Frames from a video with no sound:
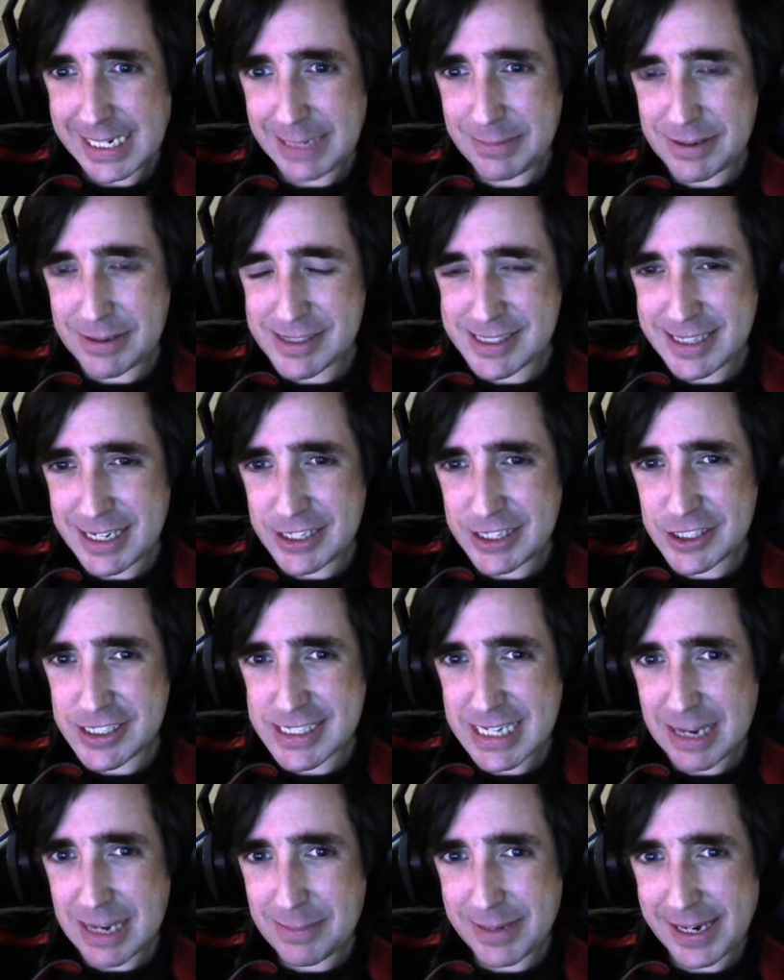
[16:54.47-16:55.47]
Keep those
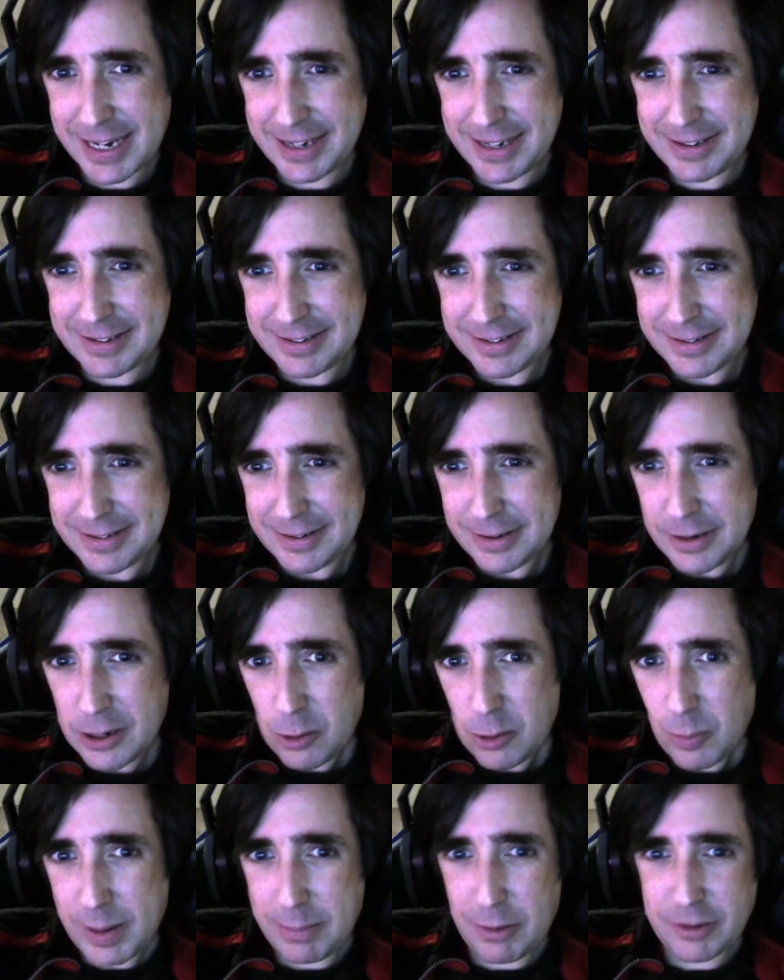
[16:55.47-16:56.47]
donations coming in.
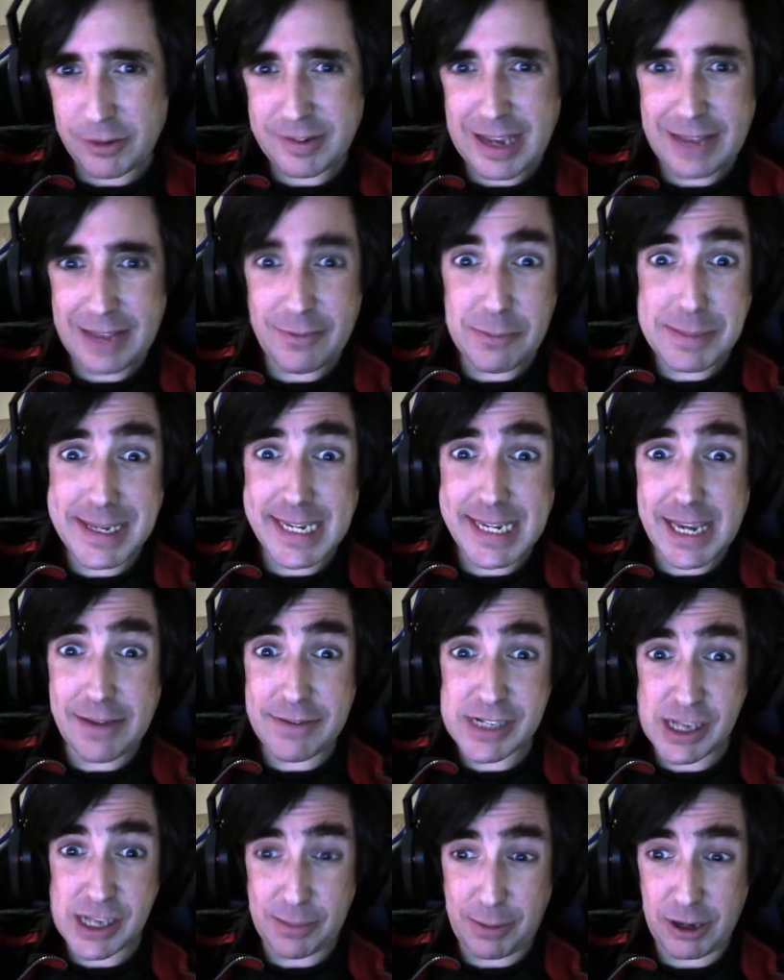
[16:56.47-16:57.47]
We want to have
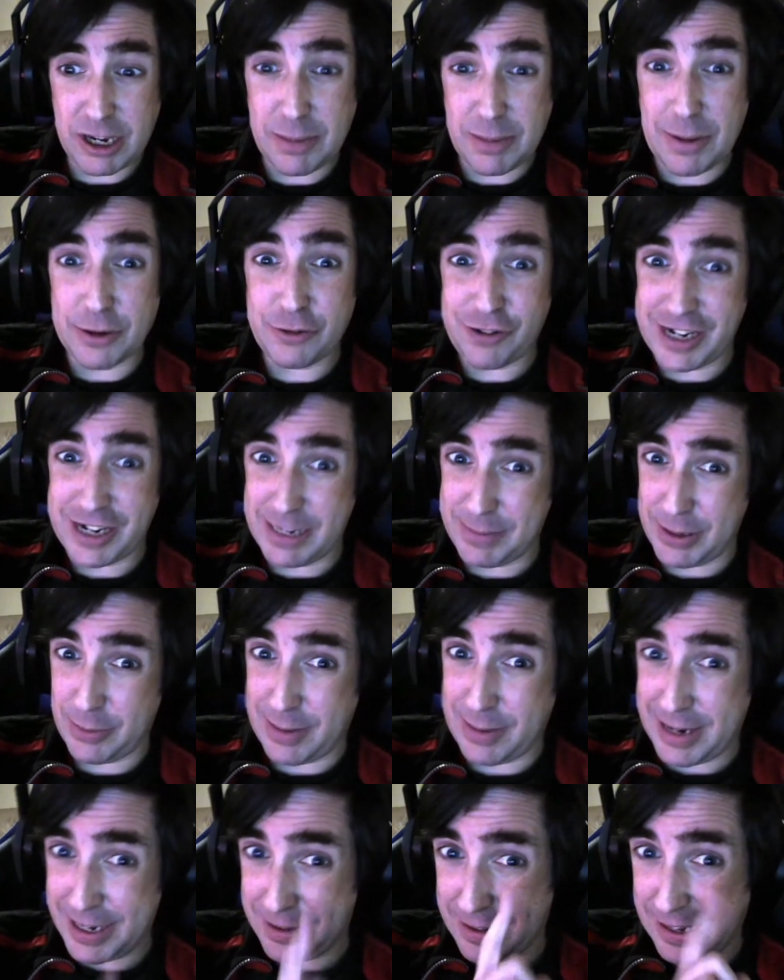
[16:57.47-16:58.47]
Amigo as our Pokemon trainer, by the
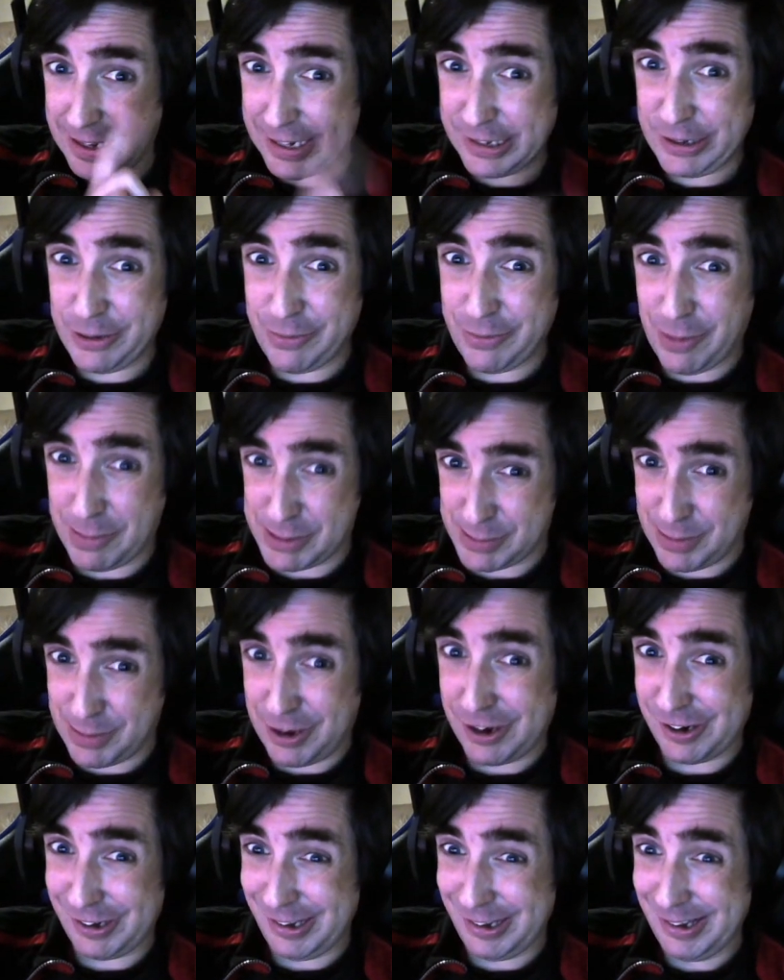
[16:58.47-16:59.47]
way. Thank you,
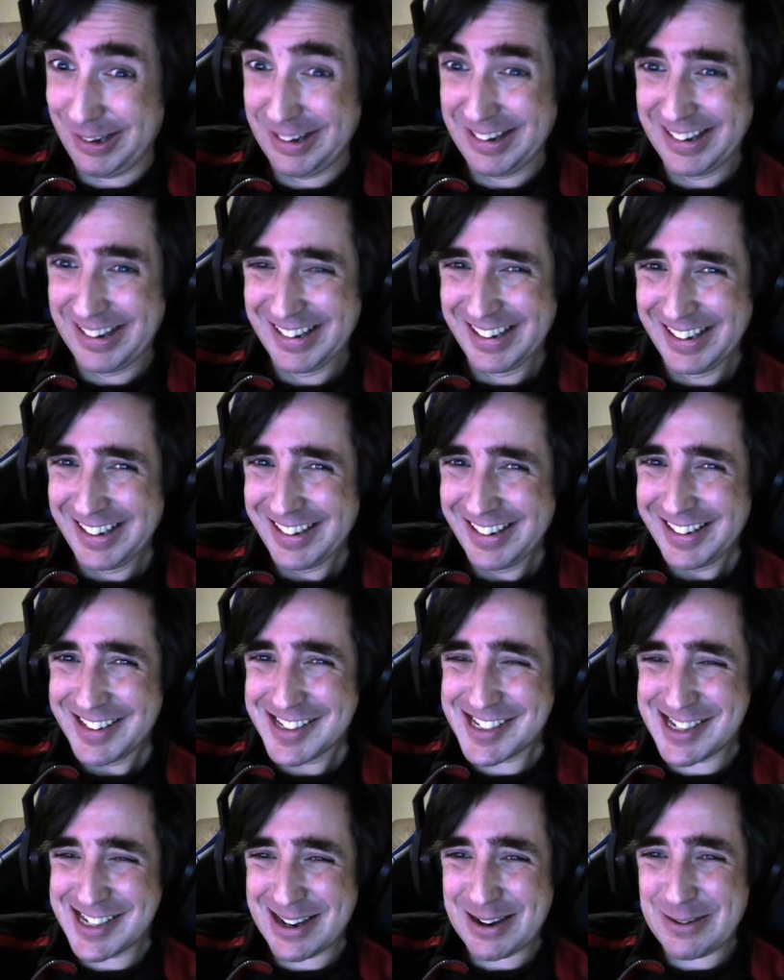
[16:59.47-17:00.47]
RoboSparkle.
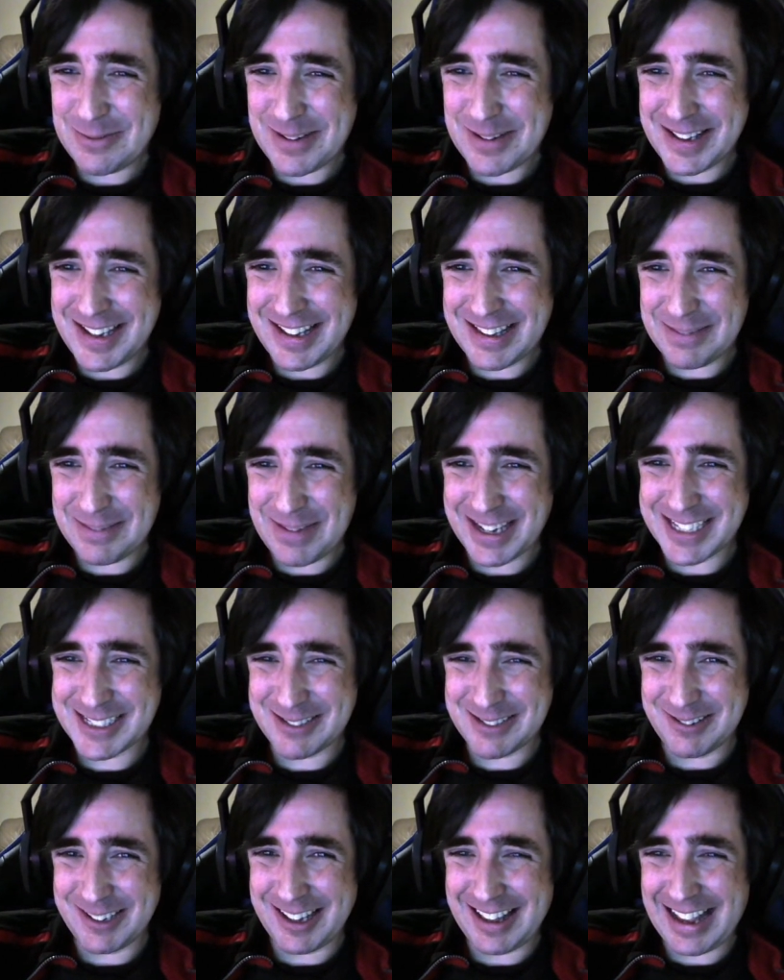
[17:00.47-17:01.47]
So we need to make
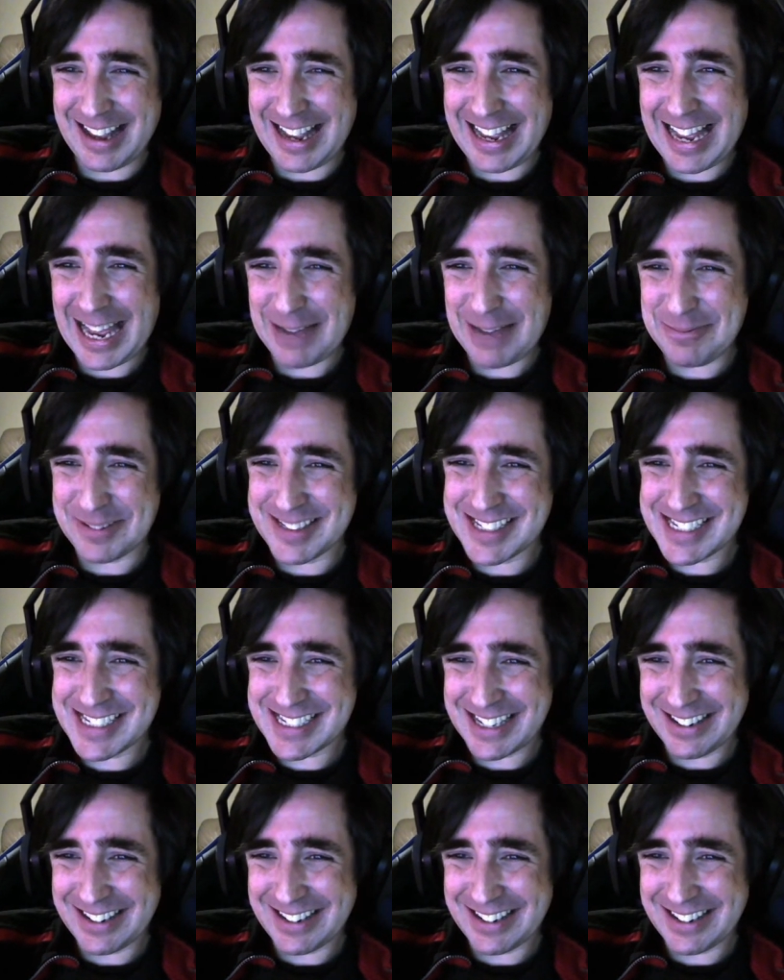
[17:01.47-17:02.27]
sure that that happens.